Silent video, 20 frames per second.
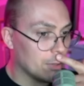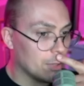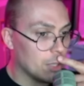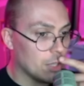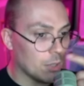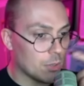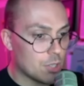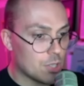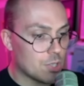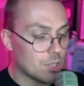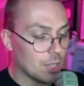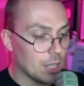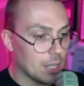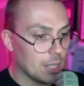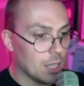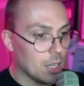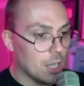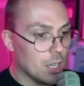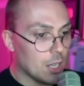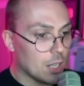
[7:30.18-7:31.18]
know, just
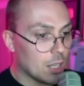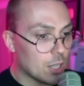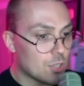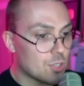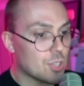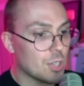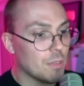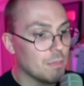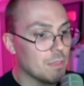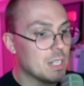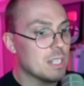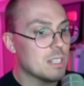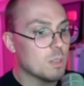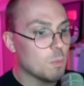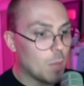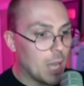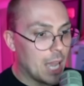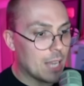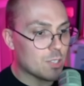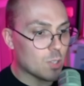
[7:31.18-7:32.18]
like
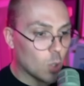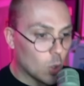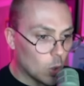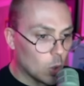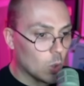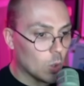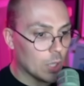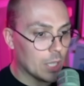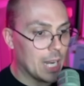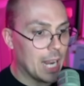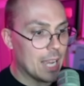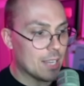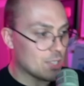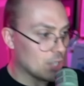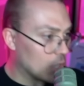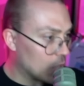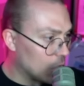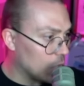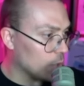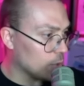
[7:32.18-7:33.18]
conservatism as a whole and as
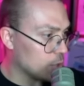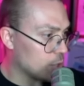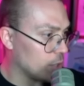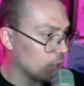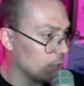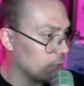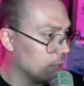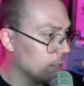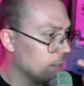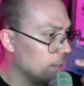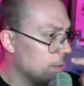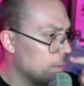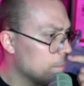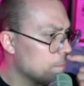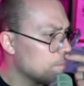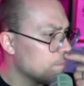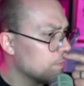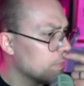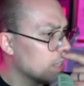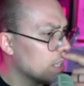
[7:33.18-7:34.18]
a culture.
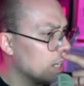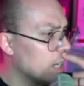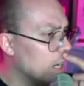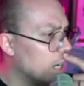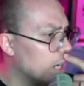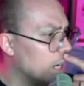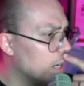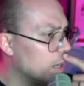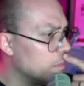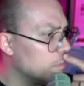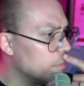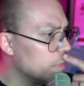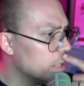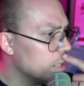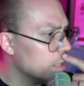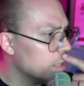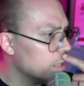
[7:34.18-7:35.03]
Yeah,